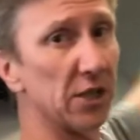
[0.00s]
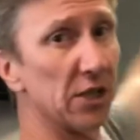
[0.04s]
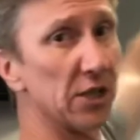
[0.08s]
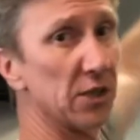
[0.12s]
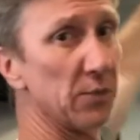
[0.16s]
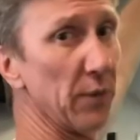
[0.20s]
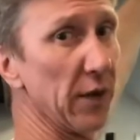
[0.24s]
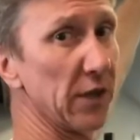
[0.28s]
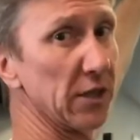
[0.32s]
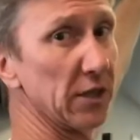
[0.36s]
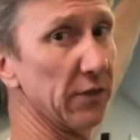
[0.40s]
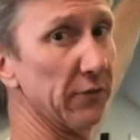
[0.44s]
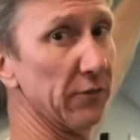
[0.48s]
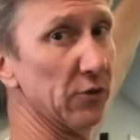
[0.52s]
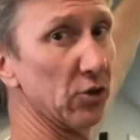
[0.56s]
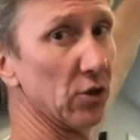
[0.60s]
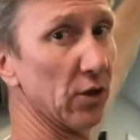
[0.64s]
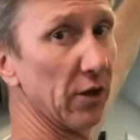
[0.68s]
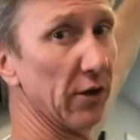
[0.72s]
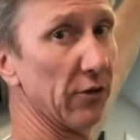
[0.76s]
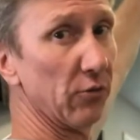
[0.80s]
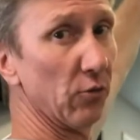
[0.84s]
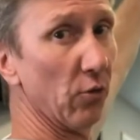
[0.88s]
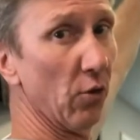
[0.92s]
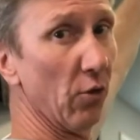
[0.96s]
especially if you're
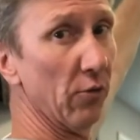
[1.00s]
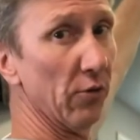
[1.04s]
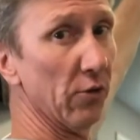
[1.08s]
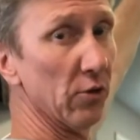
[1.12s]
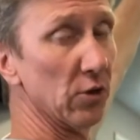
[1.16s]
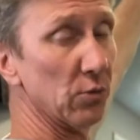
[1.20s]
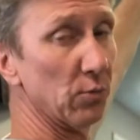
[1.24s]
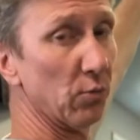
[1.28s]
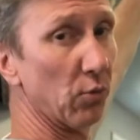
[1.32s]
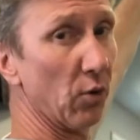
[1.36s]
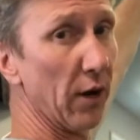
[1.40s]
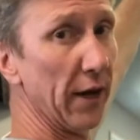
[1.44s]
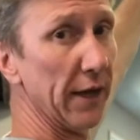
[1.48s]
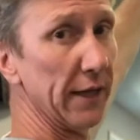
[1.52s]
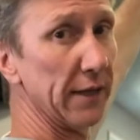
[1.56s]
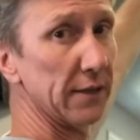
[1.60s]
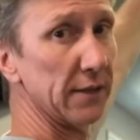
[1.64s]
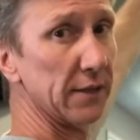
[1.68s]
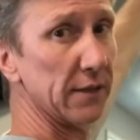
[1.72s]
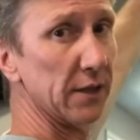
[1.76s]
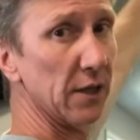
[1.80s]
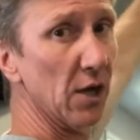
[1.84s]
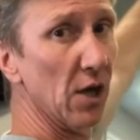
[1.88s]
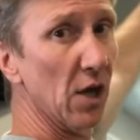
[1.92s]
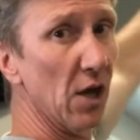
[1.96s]
trying to throw in those
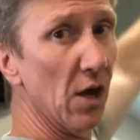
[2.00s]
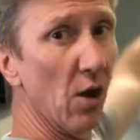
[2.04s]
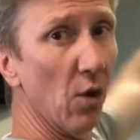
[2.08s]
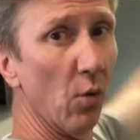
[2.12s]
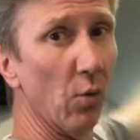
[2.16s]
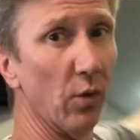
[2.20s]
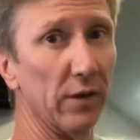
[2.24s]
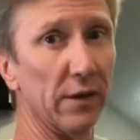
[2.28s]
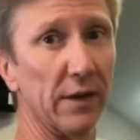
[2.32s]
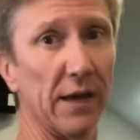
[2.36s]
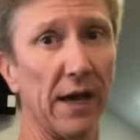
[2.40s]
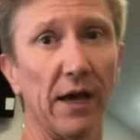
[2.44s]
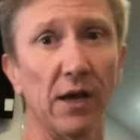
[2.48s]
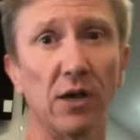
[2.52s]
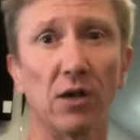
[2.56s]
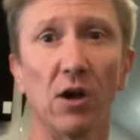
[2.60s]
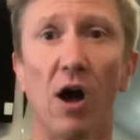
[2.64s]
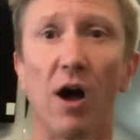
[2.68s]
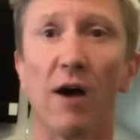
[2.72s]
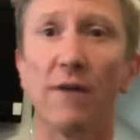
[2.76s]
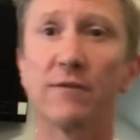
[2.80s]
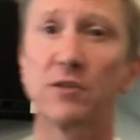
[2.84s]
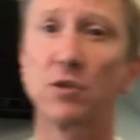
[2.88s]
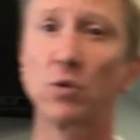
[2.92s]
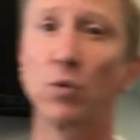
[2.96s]
brakes with that
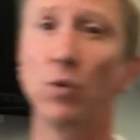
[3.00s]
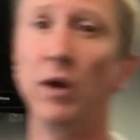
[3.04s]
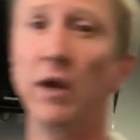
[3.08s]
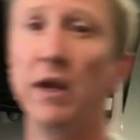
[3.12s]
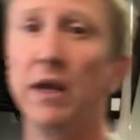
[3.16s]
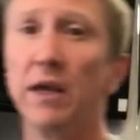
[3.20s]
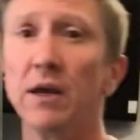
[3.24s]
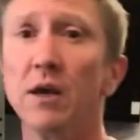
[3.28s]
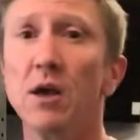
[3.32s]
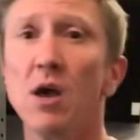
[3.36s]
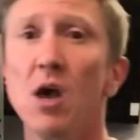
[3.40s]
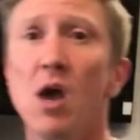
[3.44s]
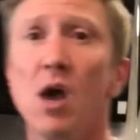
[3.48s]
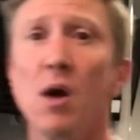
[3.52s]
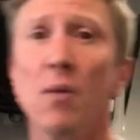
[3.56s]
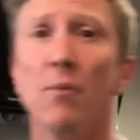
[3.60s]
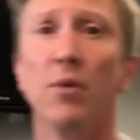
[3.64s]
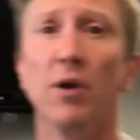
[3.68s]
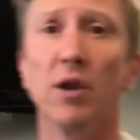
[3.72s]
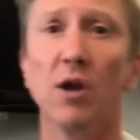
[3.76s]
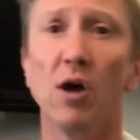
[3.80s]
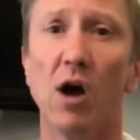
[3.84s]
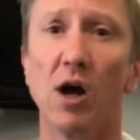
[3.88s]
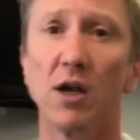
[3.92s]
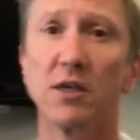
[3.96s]
golf swing,
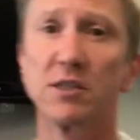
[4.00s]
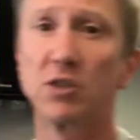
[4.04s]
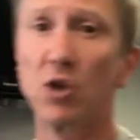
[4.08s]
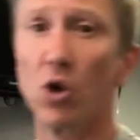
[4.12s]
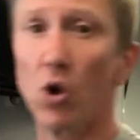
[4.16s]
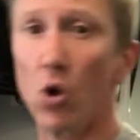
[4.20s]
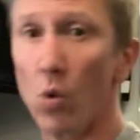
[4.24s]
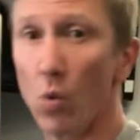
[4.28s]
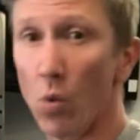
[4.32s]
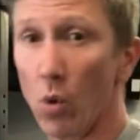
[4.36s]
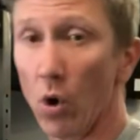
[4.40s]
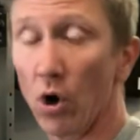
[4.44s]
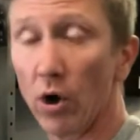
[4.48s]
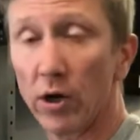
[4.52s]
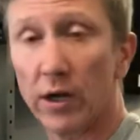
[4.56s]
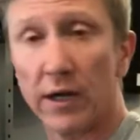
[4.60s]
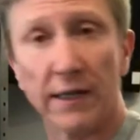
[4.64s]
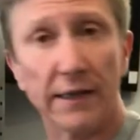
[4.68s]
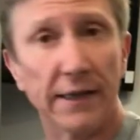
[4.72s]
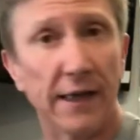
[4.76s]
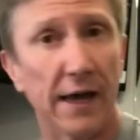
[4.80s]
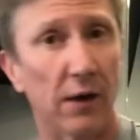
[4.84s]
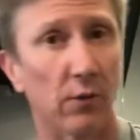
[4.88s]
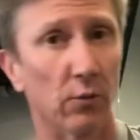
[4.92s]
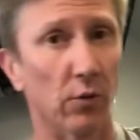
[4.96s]
but also working
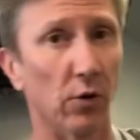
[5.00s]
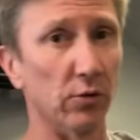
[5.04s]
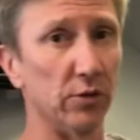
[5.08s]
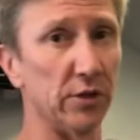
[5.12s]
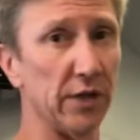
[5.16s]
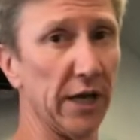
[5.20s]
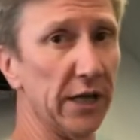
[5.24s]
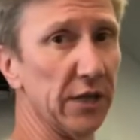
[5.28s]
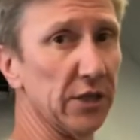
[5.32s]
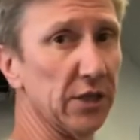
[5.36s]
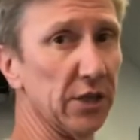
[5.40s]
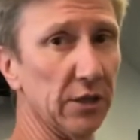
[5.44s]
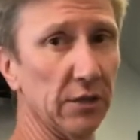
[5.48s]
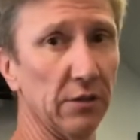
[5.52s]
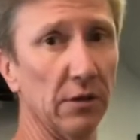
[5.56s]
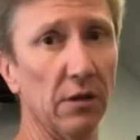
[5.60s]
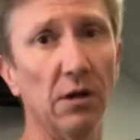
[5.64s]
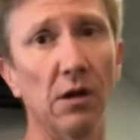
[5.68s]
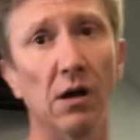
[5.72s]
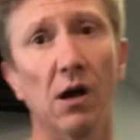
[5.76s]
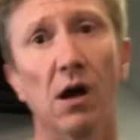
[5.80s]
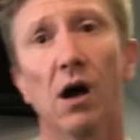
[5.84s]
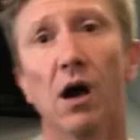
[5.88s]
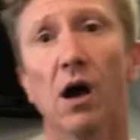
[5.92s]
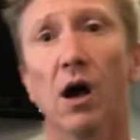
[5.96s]
that rotation
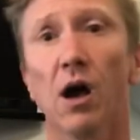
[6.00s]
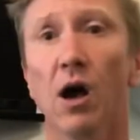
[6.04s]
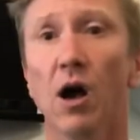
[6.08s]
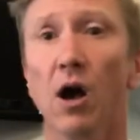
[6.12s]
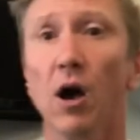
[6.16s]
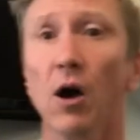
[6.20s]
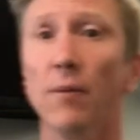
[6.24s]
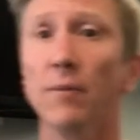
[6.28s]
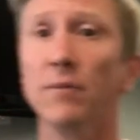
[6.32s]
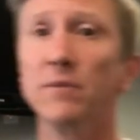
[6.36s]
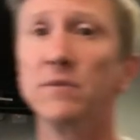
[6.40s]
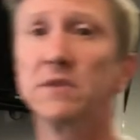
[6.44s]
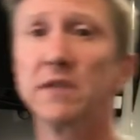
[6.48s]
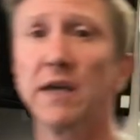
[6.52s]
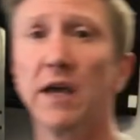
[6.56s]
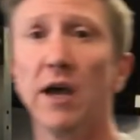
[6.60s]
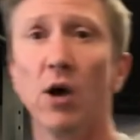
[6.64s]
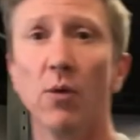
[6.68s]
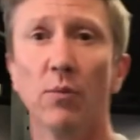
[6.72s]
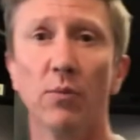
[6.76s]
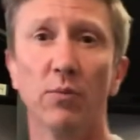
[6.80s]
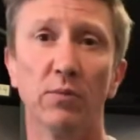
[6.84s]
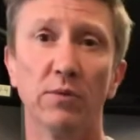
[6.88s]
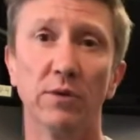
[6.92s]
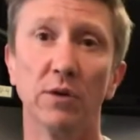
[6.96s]
to
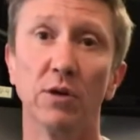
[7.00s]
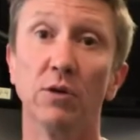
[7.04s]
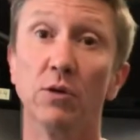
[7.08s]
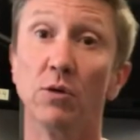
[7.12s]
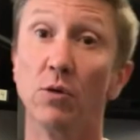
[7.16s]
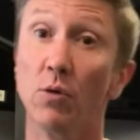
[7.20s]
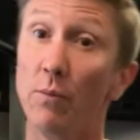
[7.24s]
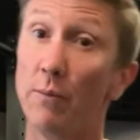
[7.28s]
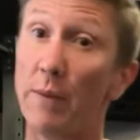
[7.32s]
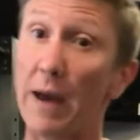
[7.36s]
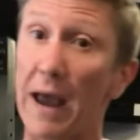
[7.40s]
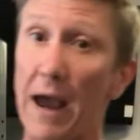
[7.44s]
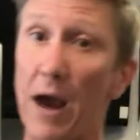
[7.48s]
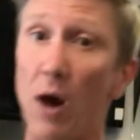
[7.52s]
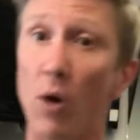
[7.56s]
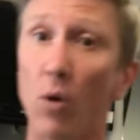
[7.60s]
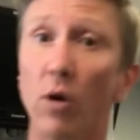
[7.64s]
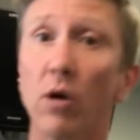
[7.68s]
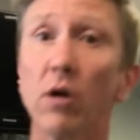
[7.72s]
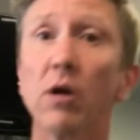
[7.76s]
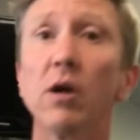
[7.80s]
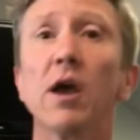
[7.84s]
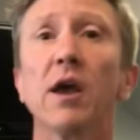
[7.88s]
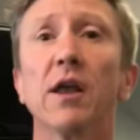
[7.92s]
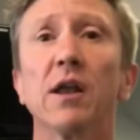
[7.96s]
help you
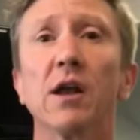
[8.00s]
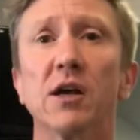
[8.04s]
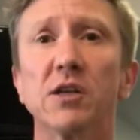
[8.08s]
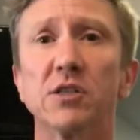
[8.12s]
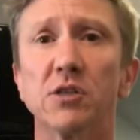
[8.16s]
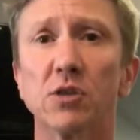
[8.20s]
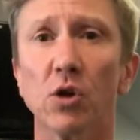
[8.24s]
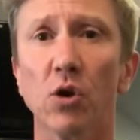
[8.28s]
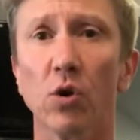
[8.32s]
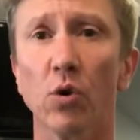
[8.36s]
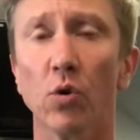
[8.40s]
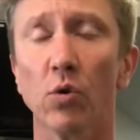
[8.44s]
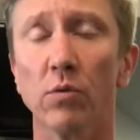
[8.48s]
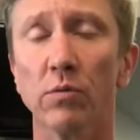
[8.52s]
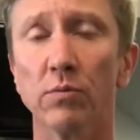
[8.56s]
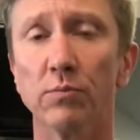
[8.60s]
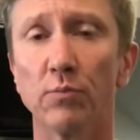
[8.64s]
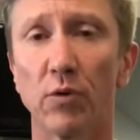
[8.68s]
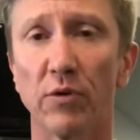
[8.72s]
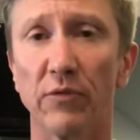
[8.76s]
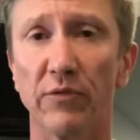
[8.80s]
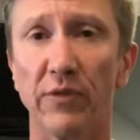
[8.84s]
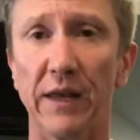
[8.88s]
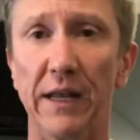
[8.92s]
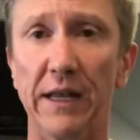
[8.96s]
power and also
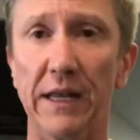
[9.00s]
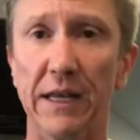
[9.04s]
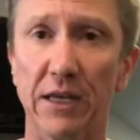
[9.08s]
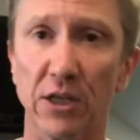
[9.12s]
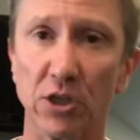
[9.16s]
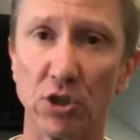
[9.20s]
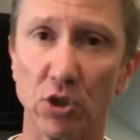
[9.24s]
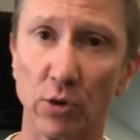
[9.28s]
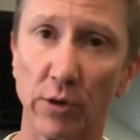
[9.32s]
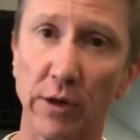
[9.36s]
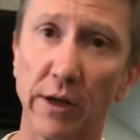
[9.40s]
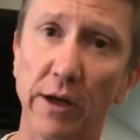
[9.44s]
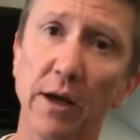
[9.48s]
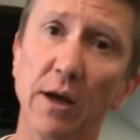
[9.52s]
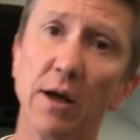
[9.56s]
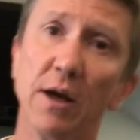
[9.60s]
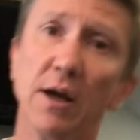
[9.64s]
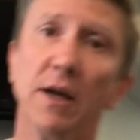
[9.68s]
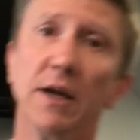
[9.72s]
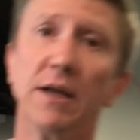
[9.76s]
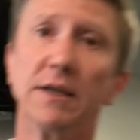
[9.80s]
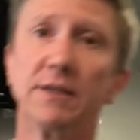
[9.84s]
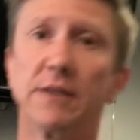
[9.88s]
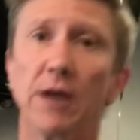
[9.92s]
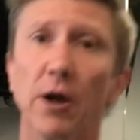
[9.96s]
prevent injury.
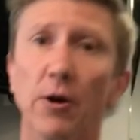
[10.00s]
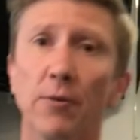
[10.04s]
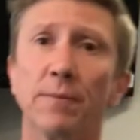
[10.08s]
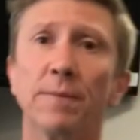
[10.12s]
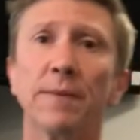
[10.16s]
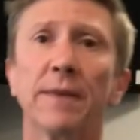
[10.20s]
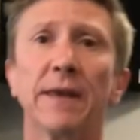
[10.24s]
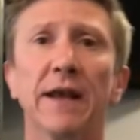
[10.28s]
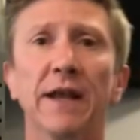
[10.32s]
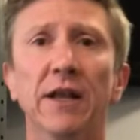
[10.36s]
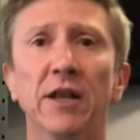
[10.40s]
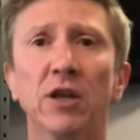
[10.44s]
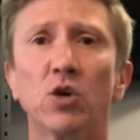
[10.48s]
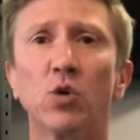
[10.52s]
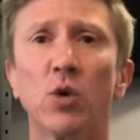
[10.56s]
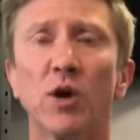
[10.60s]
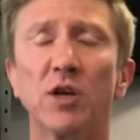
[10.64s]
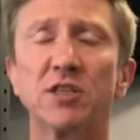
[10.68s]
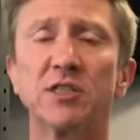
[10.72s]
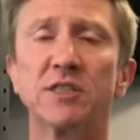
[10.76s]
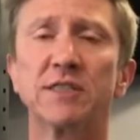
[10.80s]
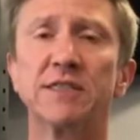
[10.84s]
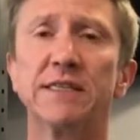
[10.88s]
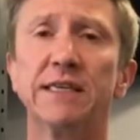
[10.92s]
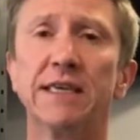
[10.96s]
So any
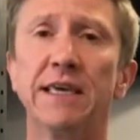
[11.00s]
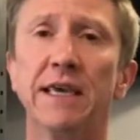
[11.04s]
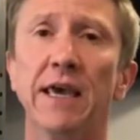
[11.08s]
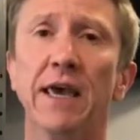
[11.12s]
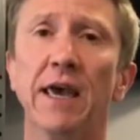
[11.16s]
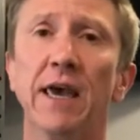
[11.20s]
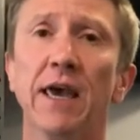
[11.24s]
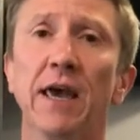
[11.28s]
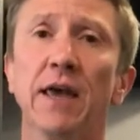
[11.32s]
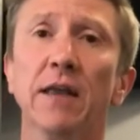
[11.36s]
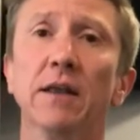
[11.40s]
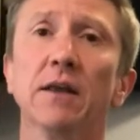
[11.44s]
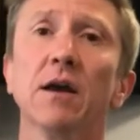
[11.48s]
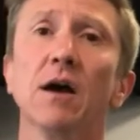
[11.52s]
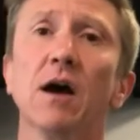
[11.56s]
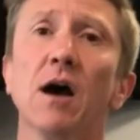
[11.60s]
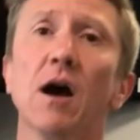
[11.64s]
questions, again,